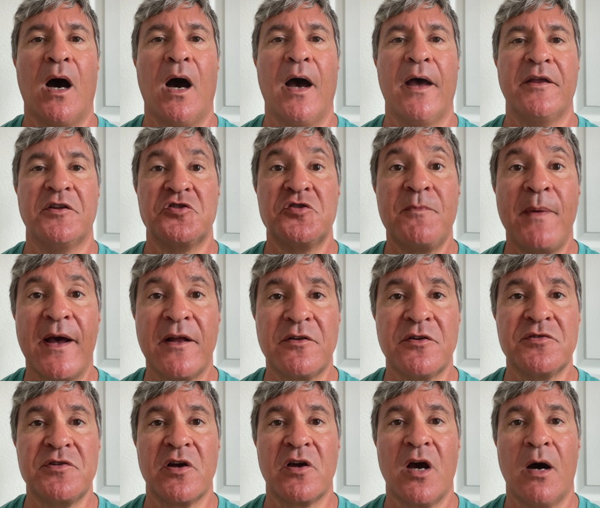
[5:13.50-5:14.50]

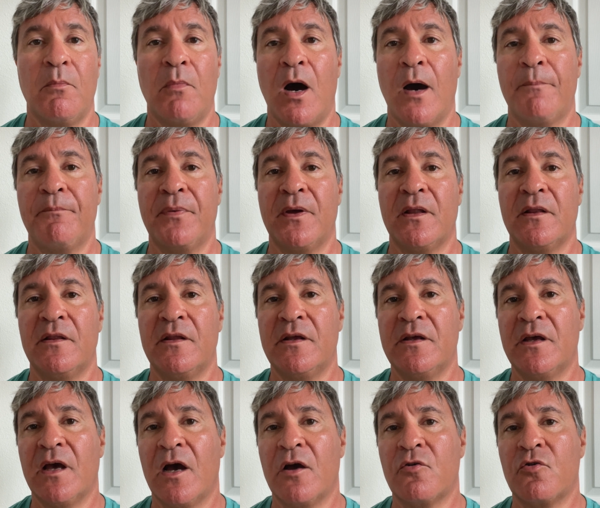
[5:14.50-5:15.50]
inspectors that come up in
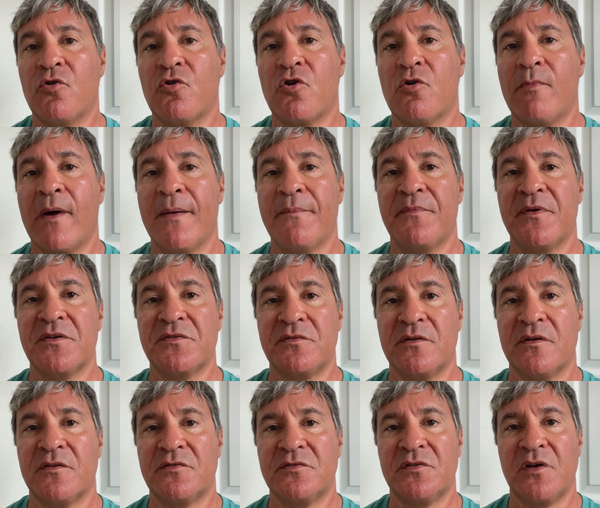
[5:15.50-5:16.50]
the Google My
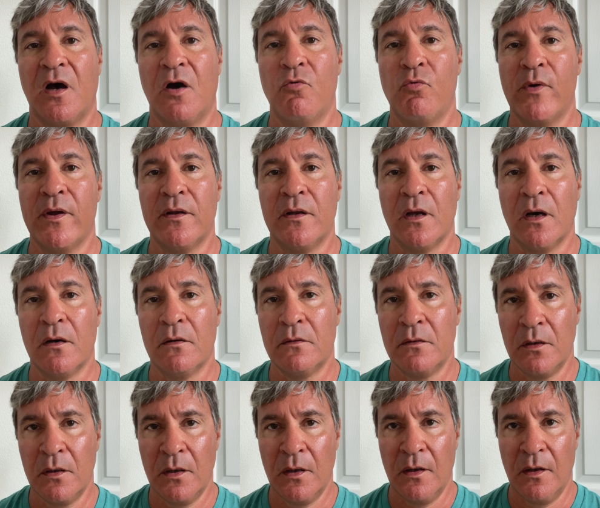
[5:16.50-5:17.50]
Business window,
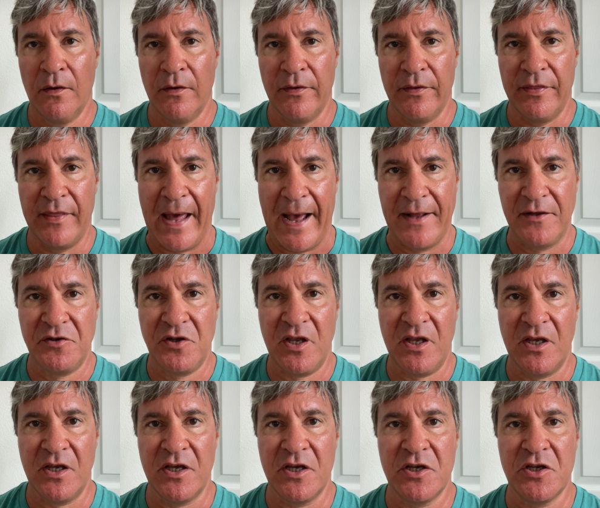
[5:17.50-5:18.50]
that
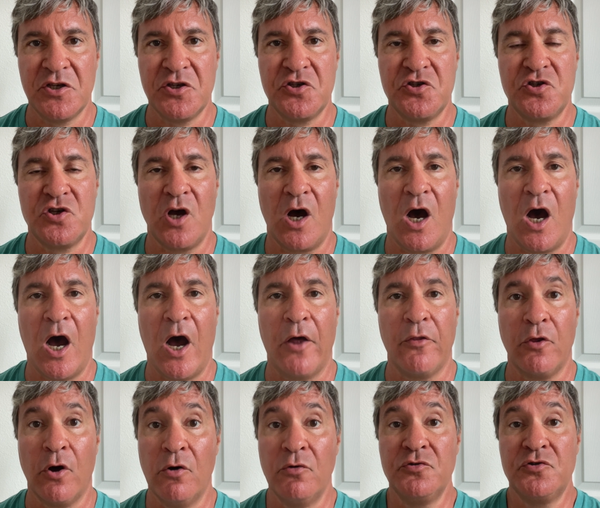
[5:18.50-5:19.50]
is
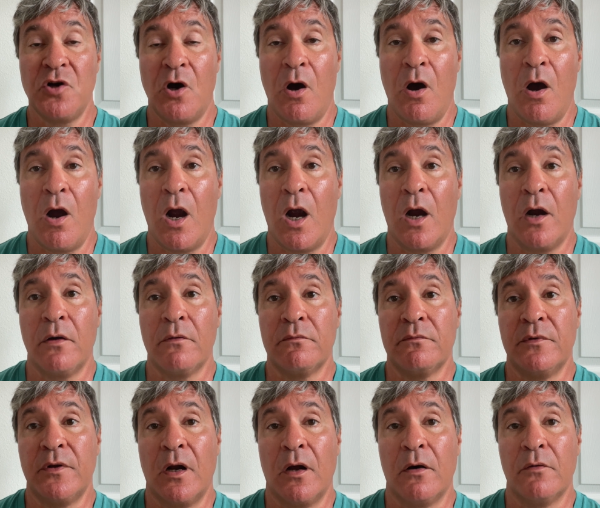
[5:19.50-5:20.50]
those are
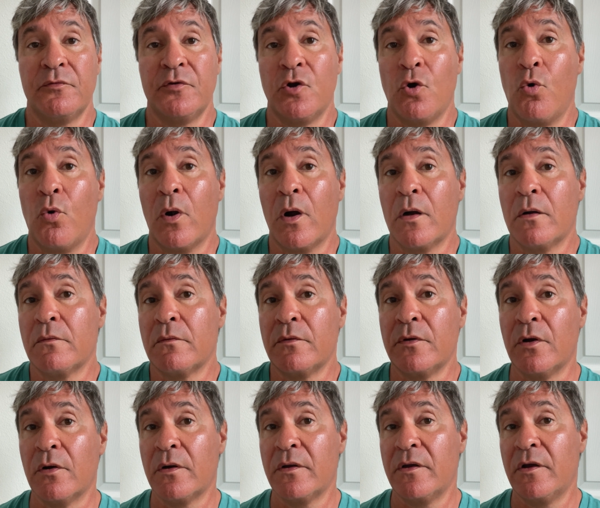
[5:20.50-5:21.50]

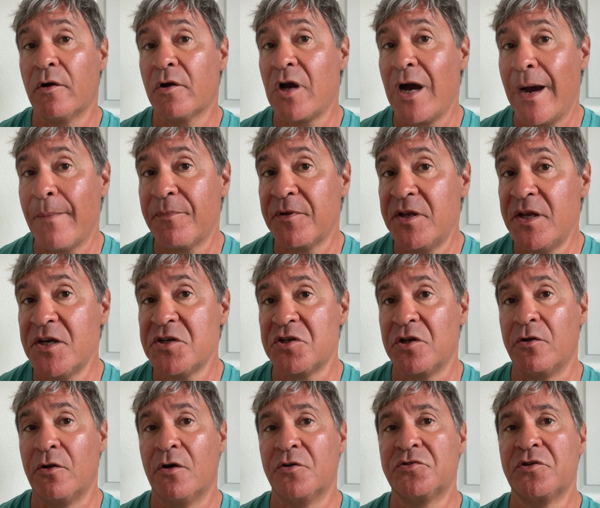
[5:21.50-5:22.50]
your
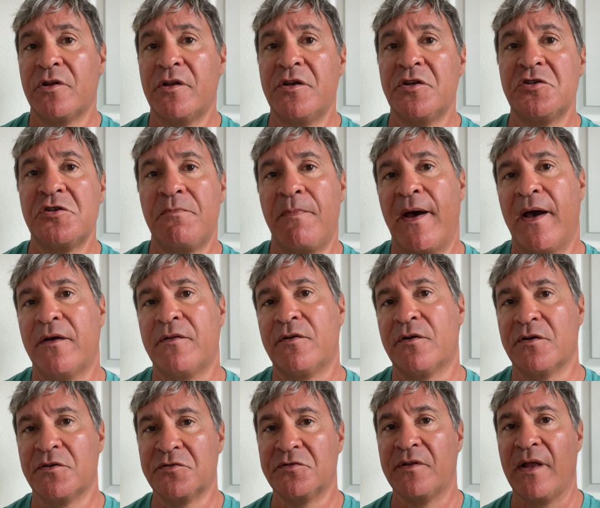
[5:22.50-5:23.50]
competition. Those are the
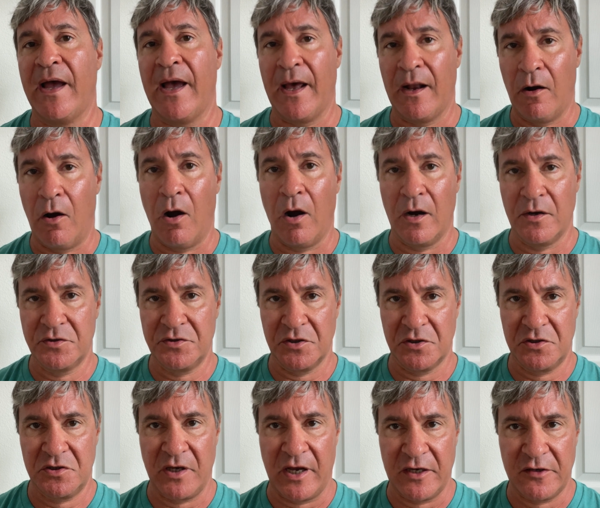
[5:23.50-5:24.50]
inspectors that are
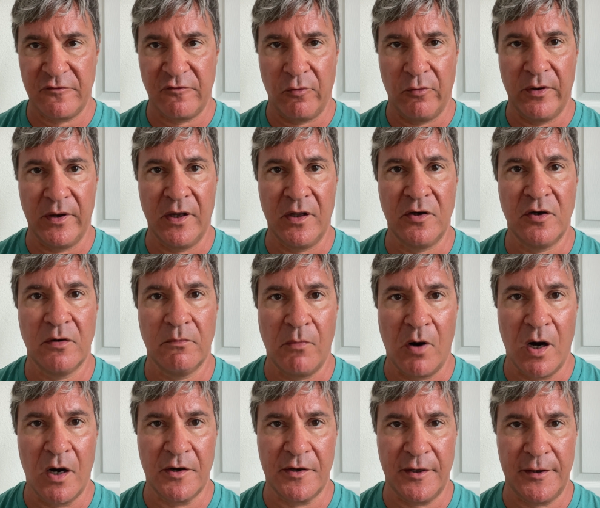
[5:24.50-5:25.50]
successful in your
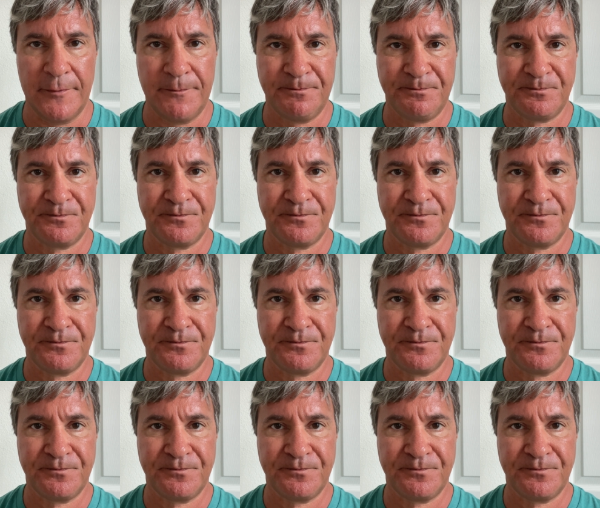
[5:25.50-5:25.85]
market.